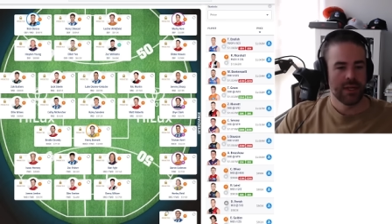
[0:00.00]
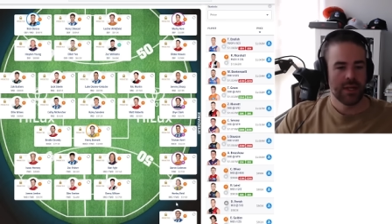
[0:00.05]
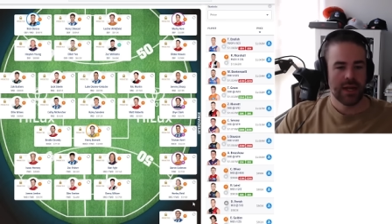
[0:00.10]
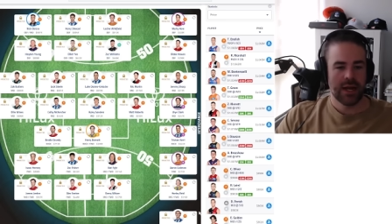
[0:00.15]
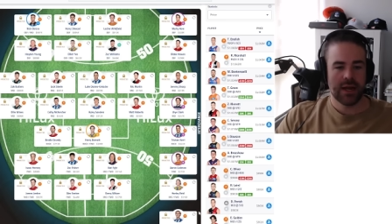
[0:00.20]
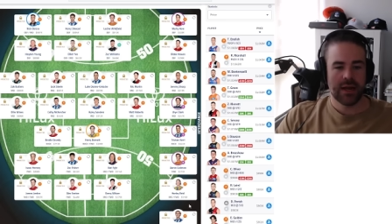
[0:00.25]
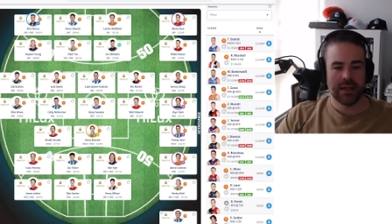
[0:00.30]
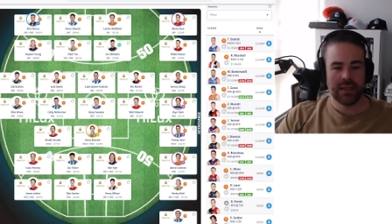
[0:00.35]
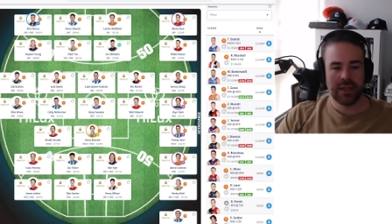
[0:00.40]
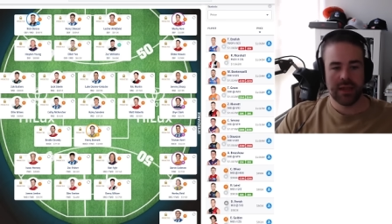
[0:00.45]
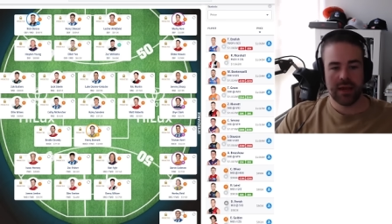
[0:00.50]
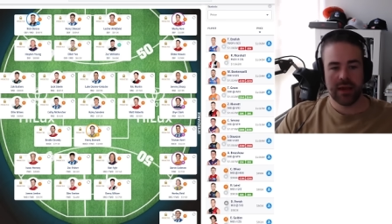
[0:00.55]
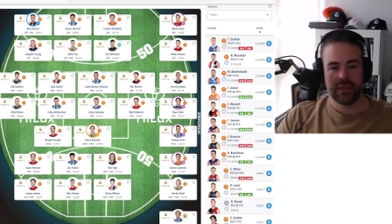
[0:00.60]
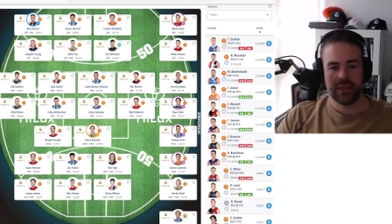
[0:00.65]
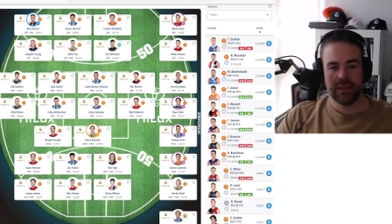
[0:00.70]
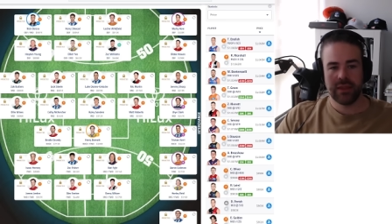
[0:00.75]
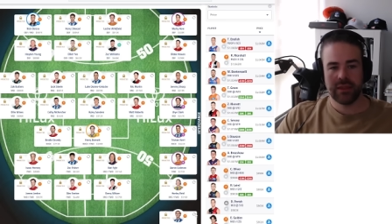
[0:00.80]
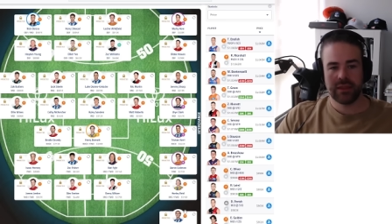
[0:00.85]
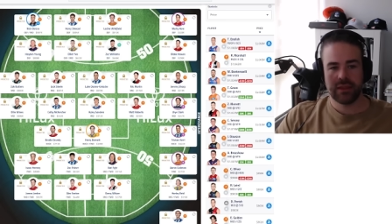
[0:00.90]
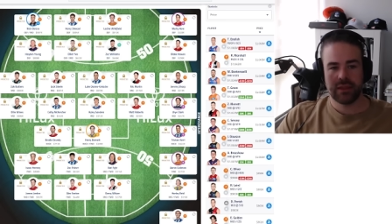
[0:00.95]
uh, yeah, I
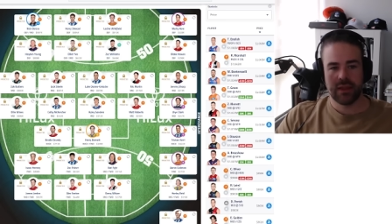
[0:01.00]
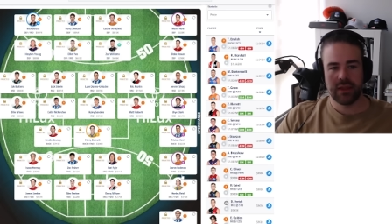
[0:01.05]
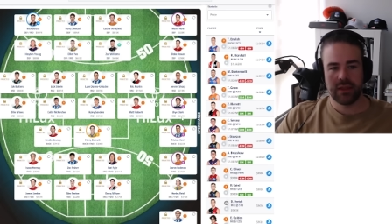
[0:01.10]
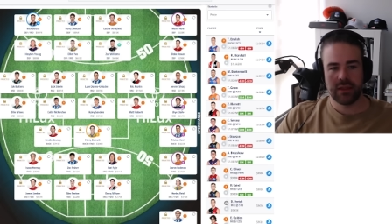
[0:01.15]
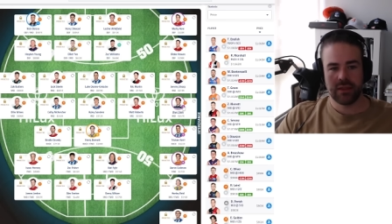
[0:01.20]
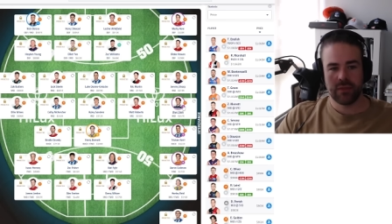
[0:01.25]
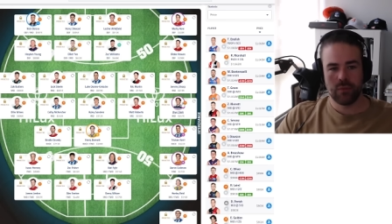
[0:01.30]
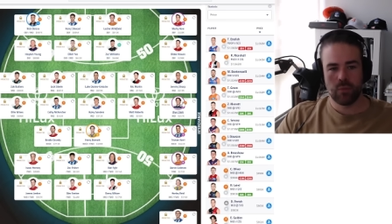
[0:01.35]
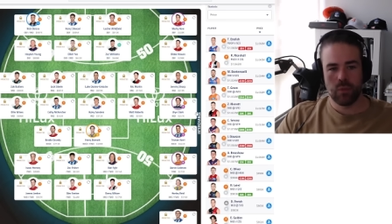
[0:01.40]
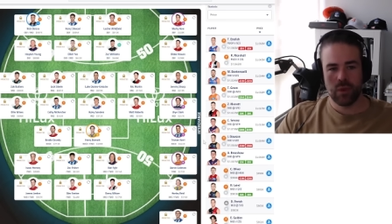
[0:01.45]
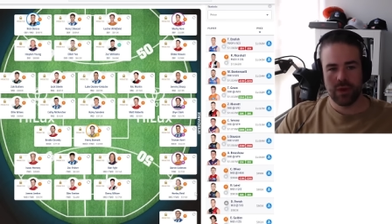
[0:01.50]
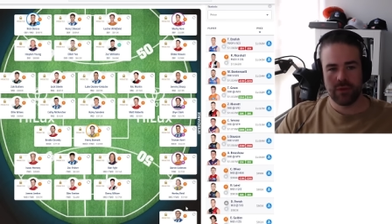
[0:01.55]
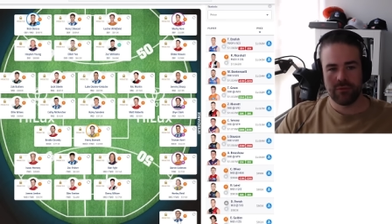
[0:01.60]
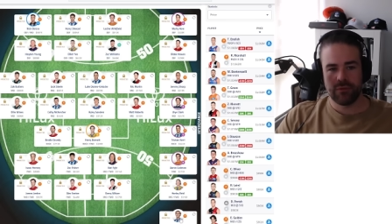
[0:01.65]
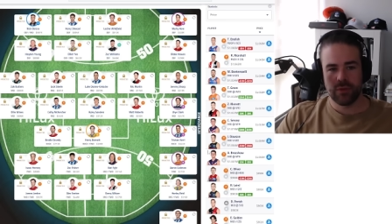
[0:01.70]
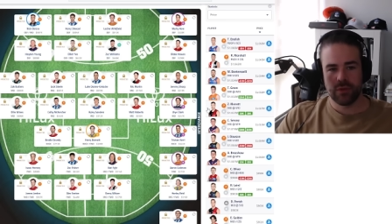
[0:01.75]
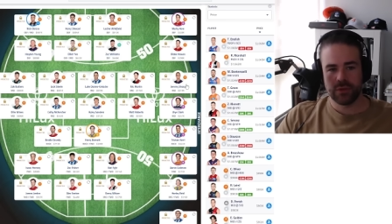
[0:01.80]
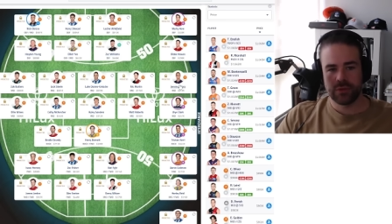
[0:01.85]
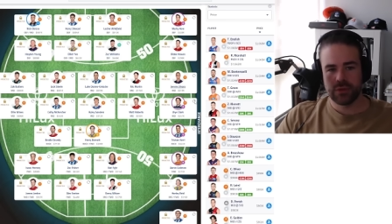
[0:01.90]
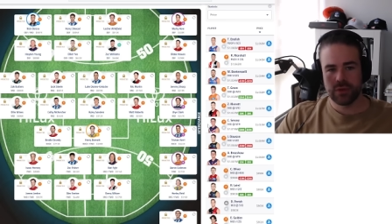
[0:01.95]
think that one of
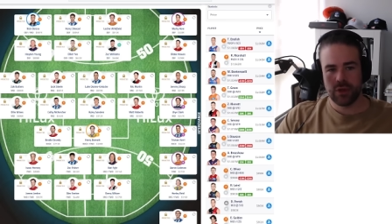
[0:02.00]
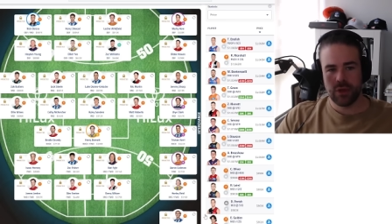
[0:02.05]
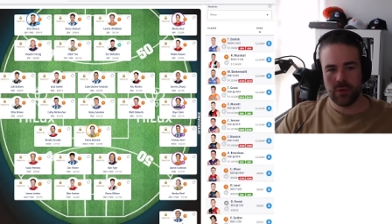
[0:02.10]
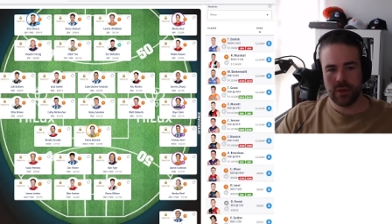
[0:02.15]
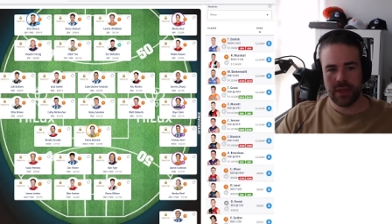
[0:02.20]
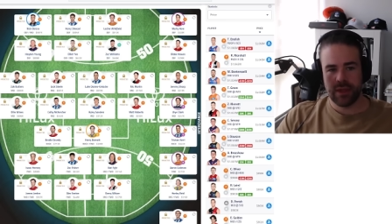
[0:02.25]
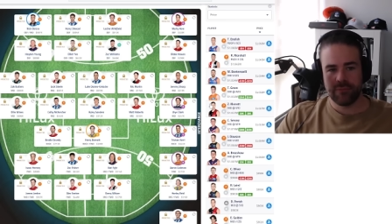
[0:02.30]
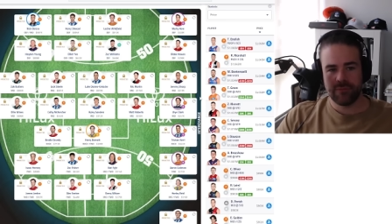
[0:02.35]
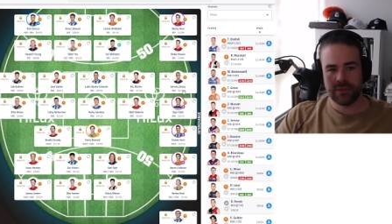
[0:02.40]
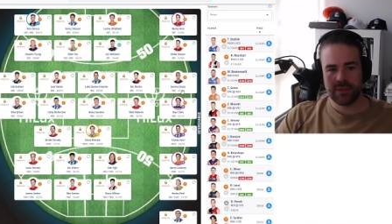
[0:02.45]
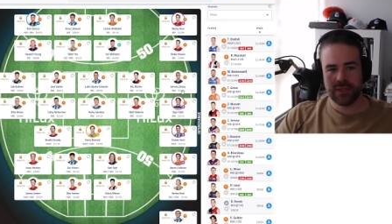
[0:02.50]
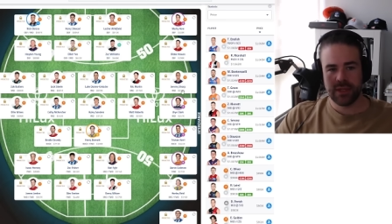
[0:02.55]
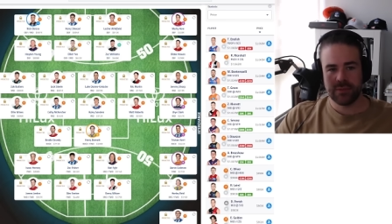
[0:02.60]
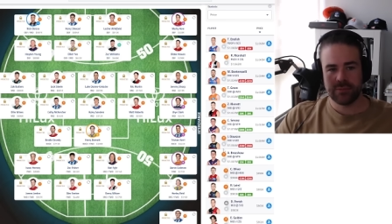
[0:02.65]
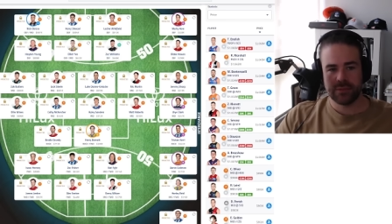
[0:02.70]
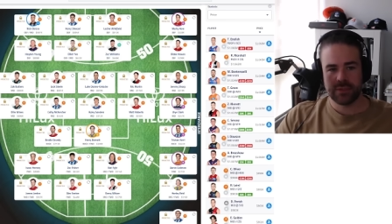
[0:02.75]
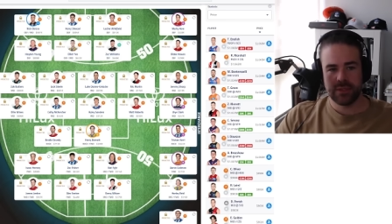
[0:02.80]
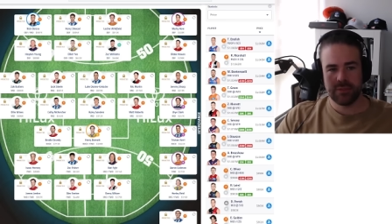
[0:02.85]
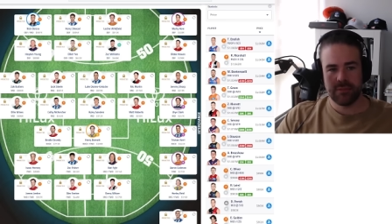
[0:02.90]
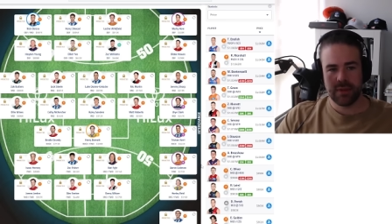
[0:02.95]
those two going out for
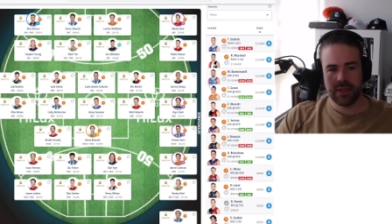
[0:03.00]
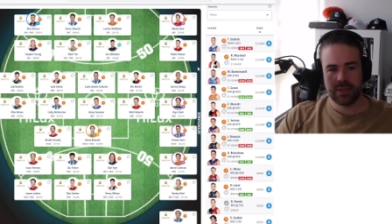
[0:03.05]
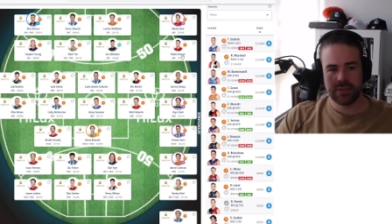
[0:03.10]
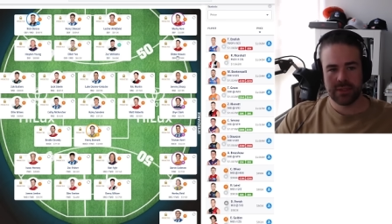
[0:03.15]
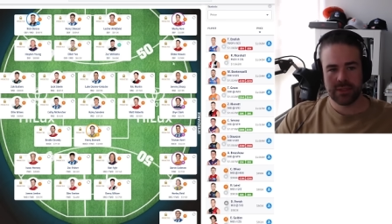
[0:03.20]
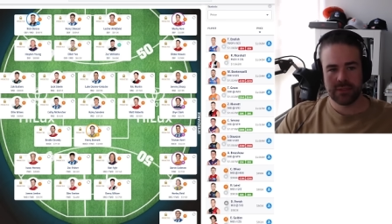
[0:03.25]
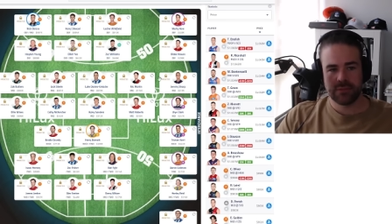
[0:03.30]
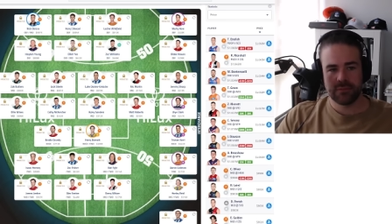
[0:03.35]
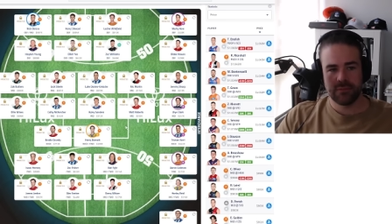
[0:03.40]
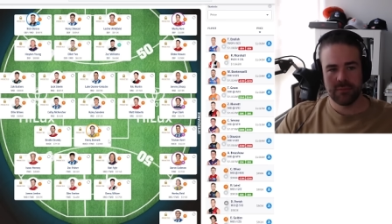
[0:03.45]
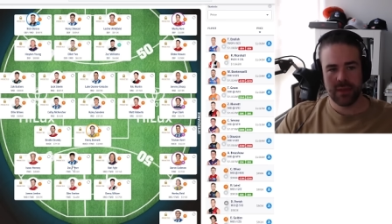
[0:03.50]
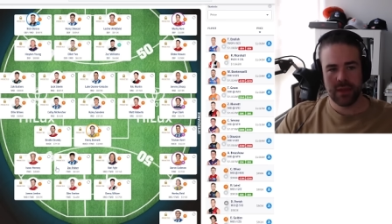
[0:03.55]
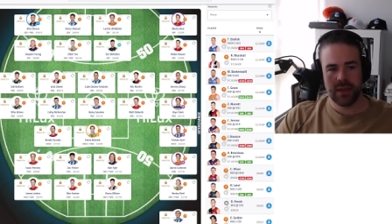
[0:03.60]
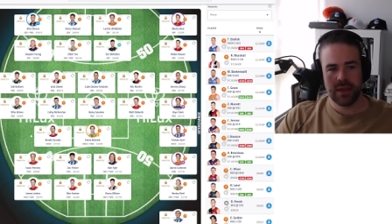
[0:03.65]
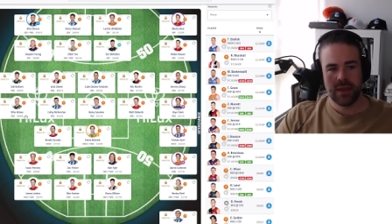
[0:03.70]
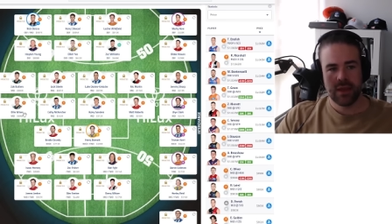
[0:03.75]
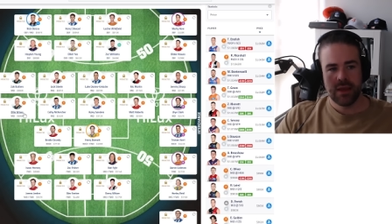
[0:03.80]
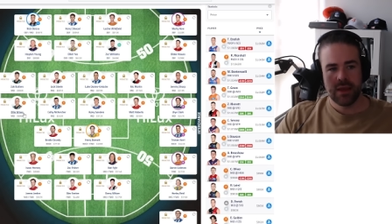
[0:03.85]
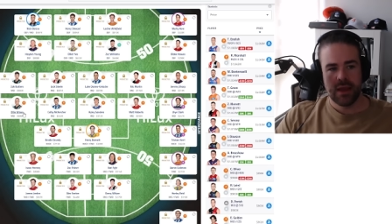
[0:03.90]
Dempsey makes sense for me.